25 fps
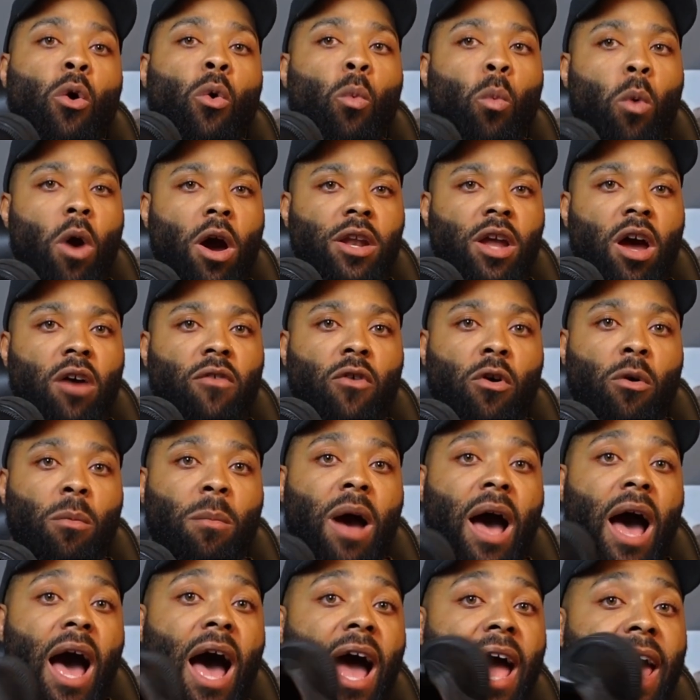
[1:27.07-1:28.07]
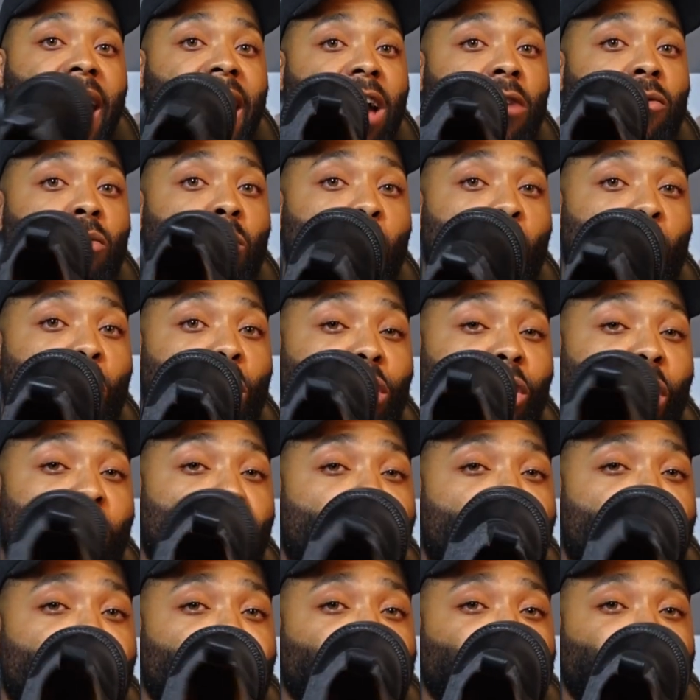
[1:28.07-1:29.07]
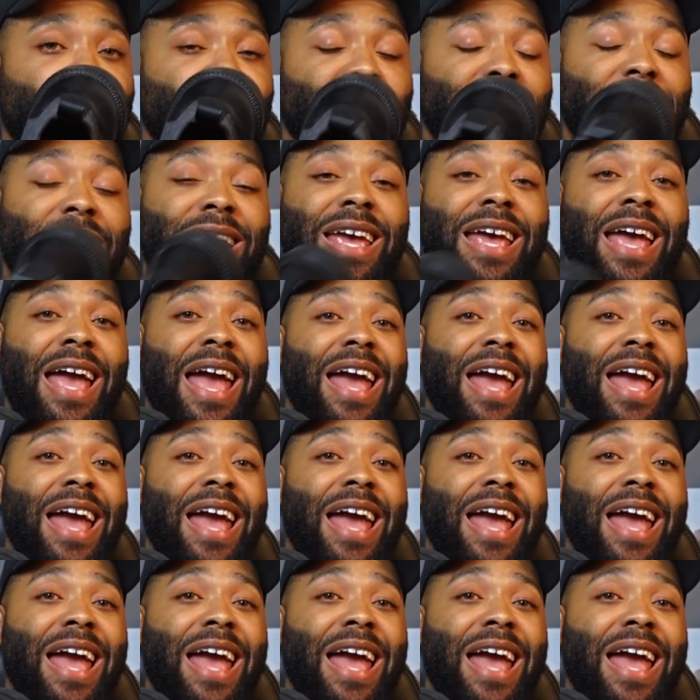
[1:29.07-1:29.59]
One of them I have worn often,